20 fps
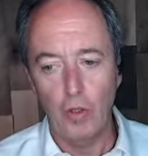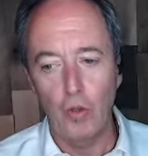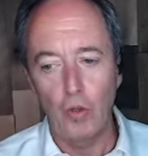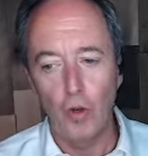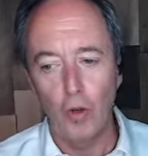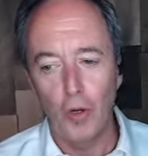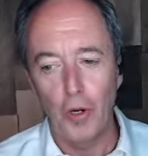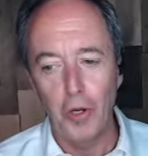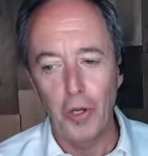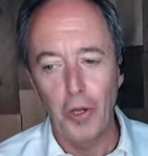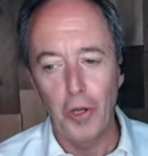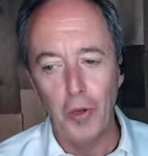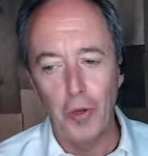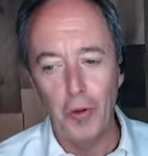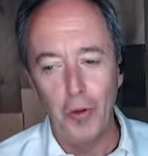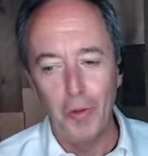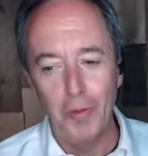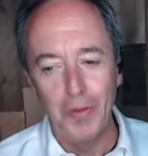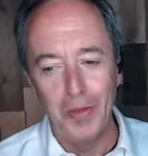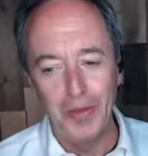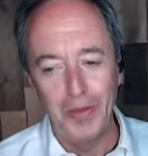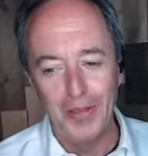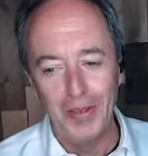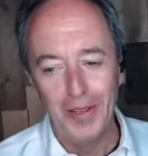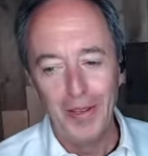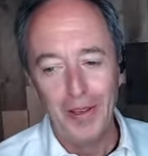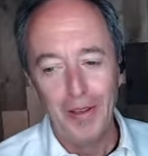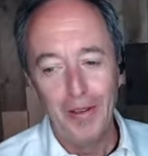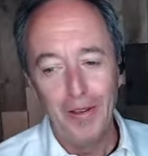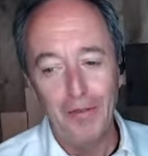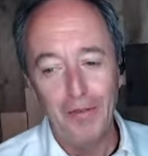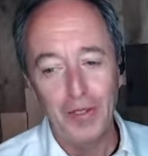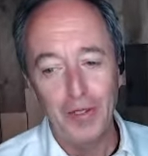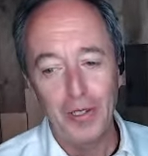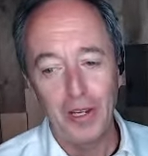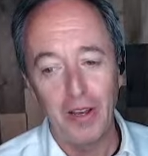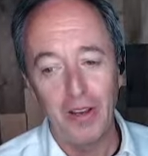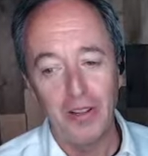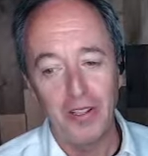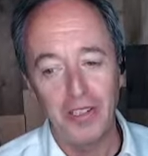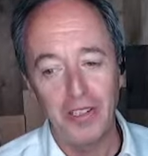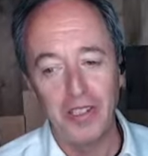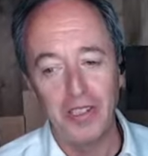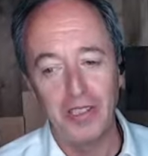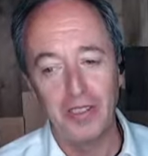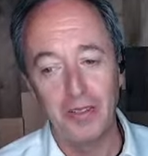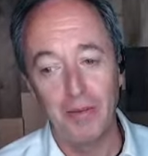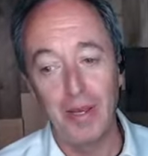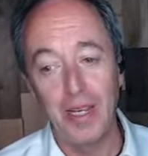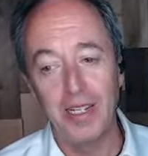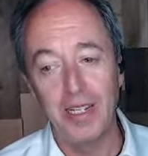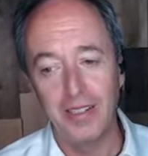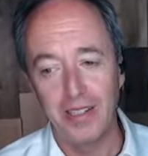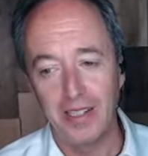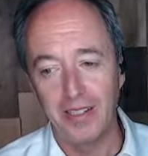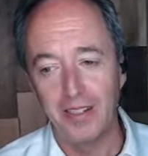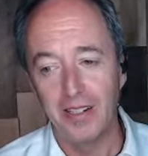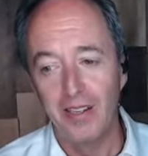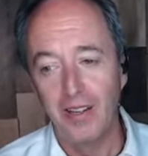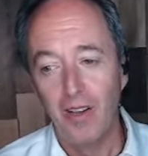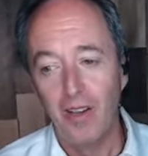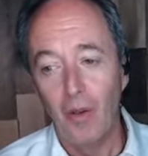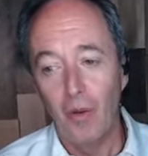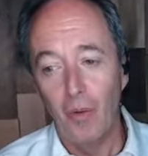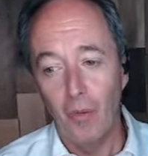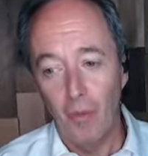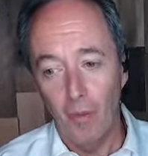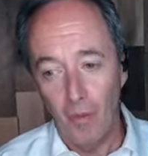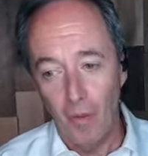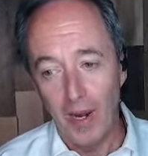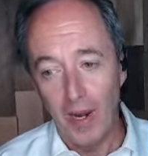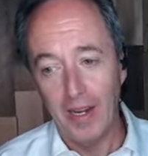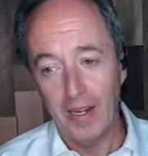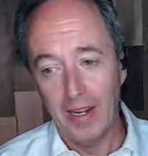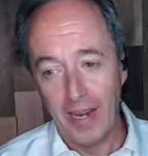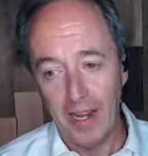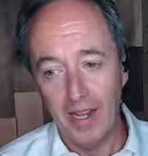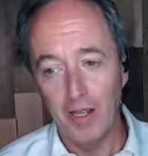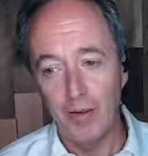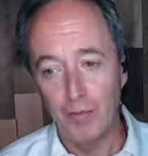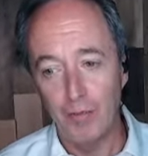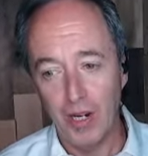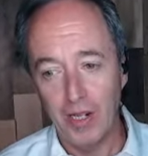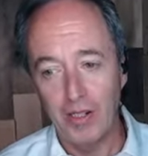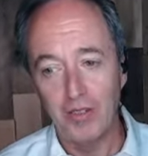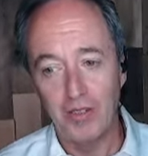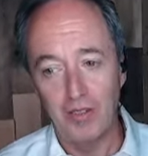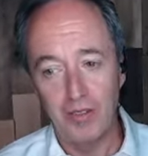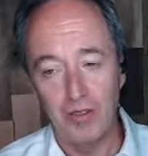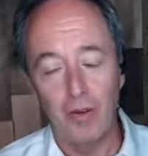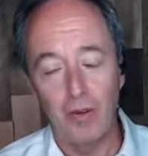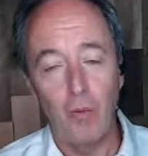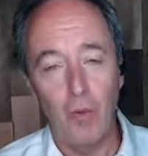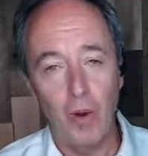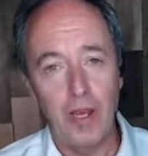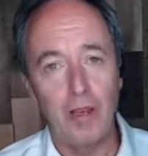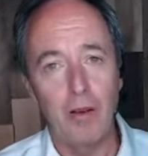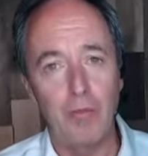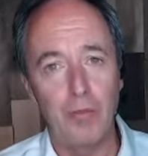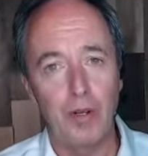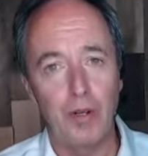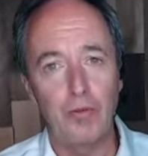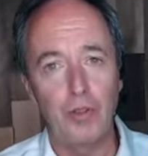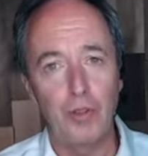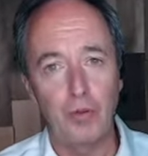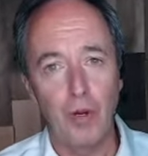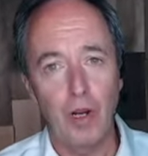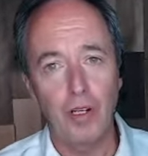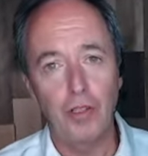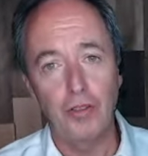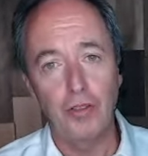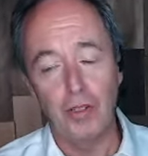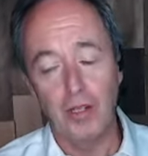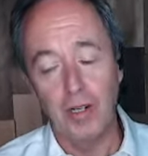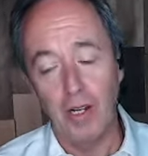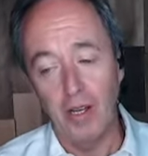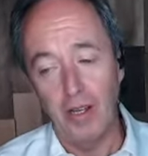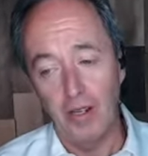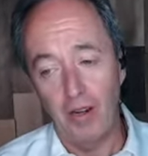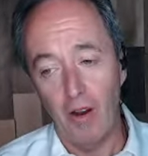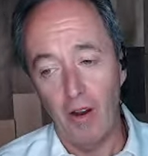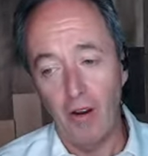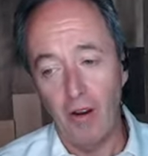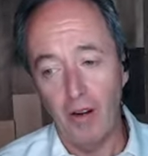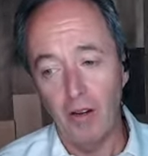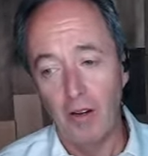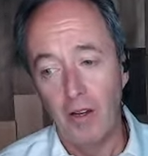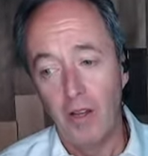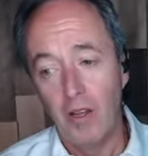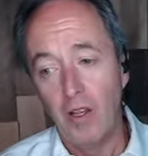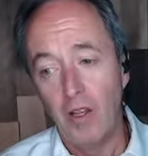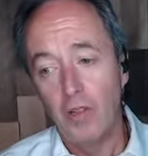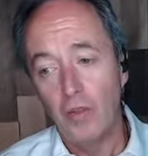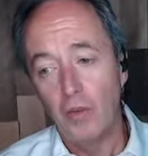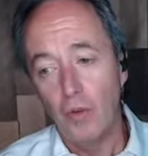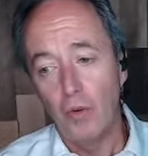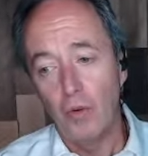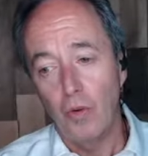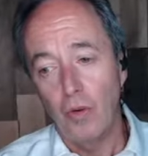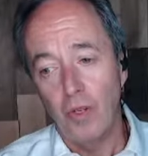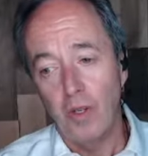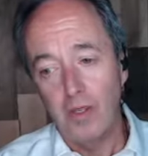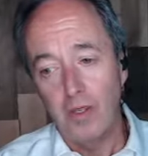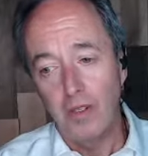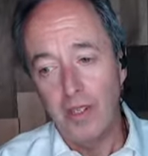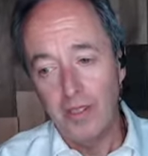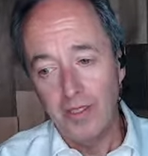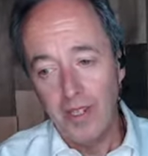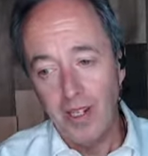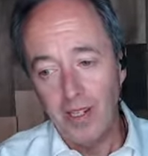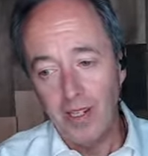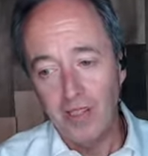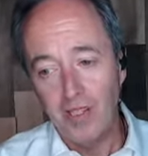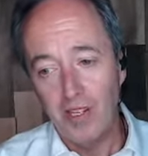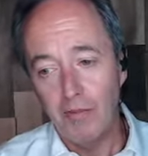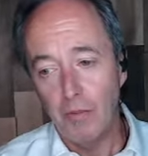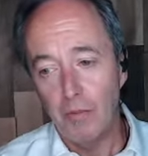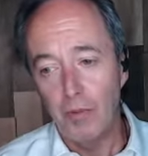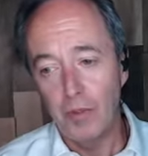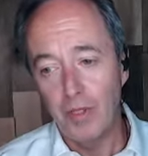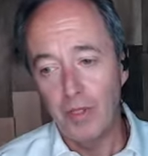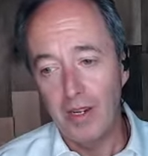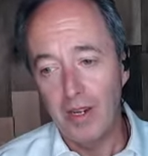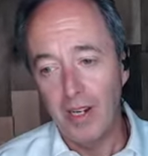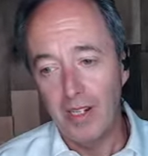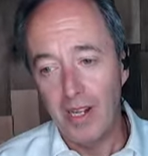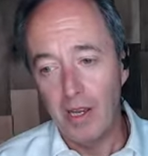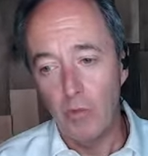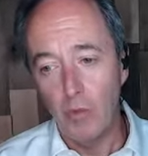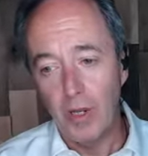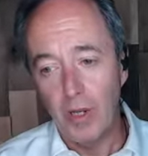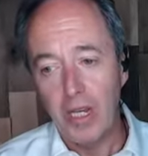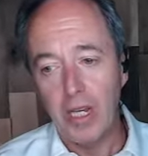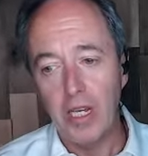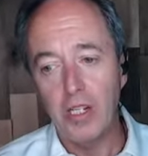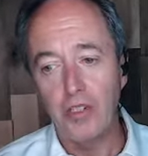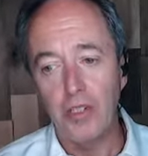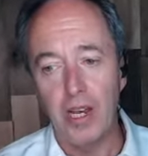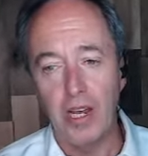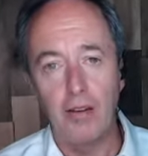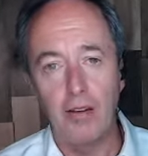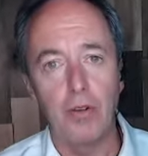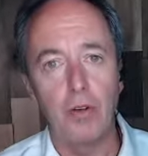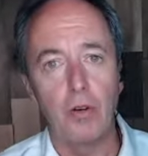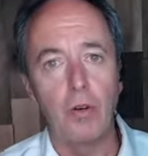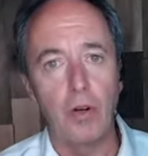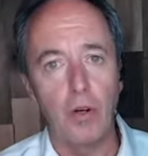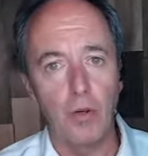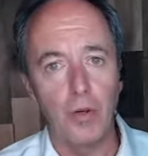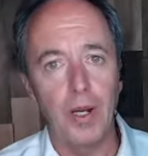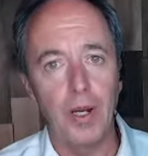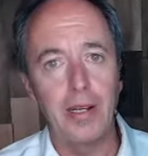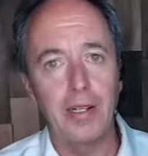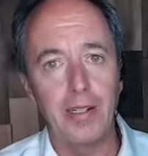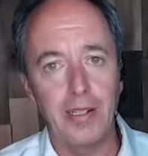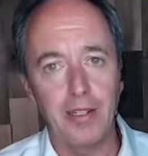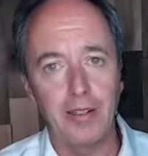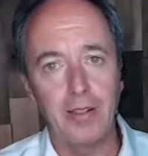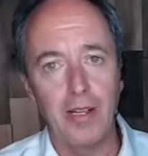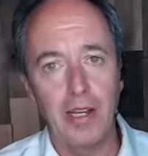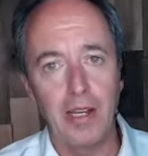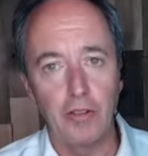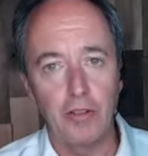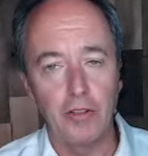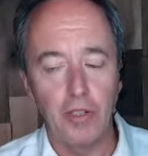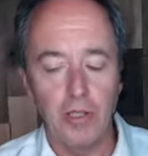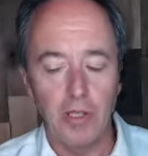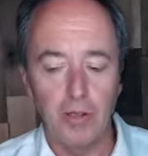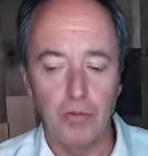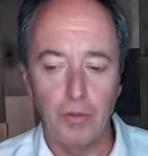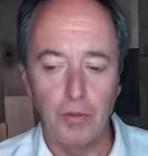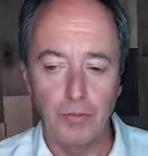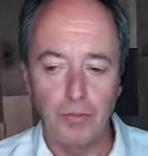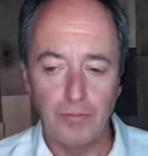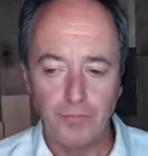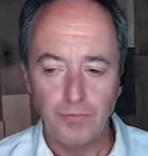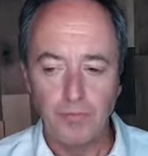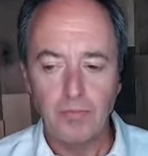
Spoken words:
Our human physiology is amazing when it calibrates way above 200 so yes, 87%, and yet we each have our own ideal energy level.